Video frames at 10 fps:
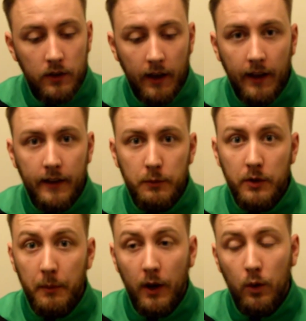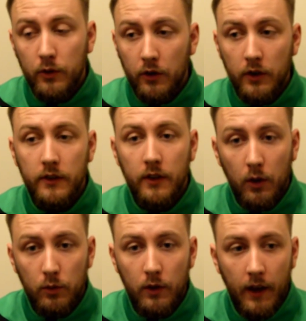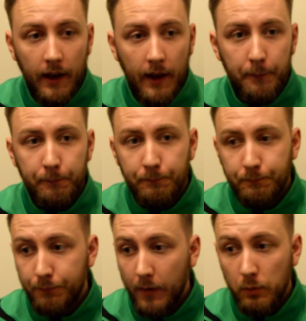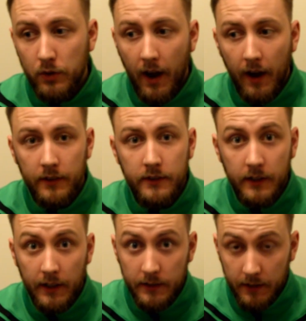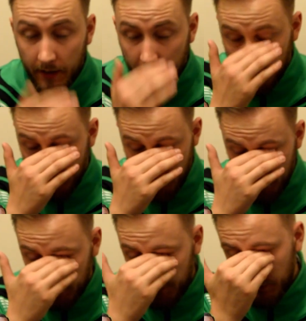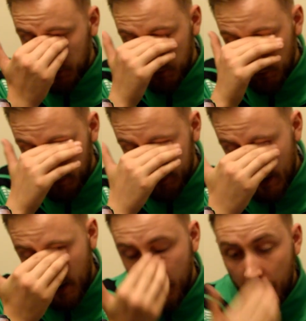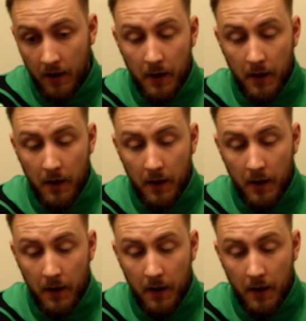And I was on my own tonight, so it was hard to get interviews and stuff like that.